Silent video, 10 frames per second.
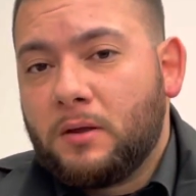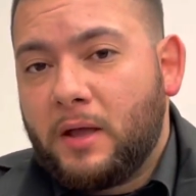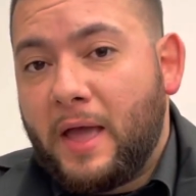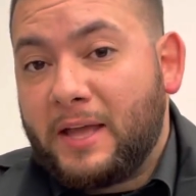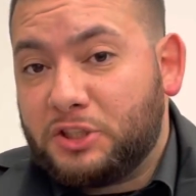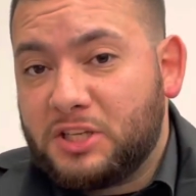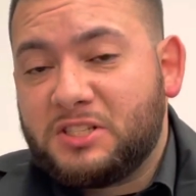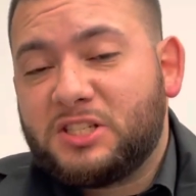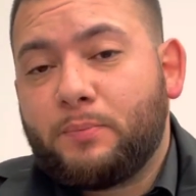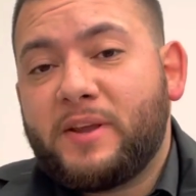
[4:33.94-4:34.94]
adjust
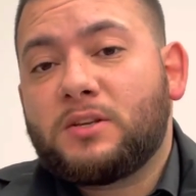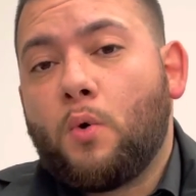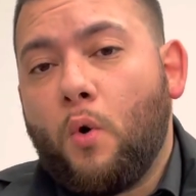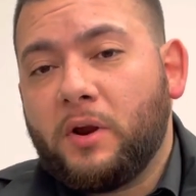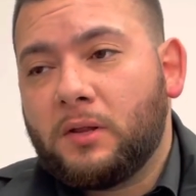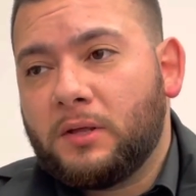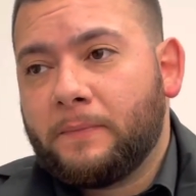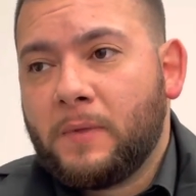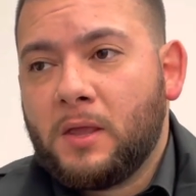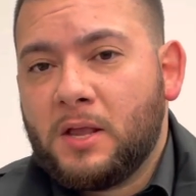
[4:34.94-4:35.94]
the sprays accordingly.
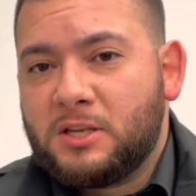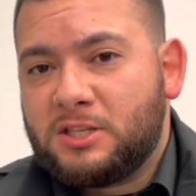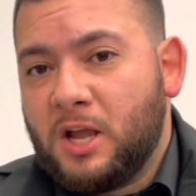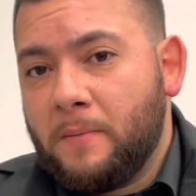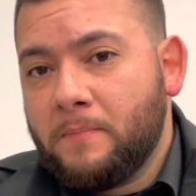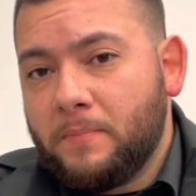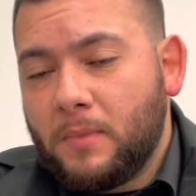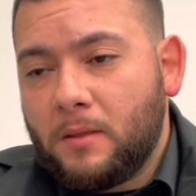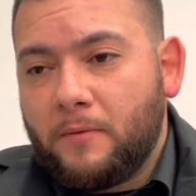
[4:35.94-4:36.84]
Some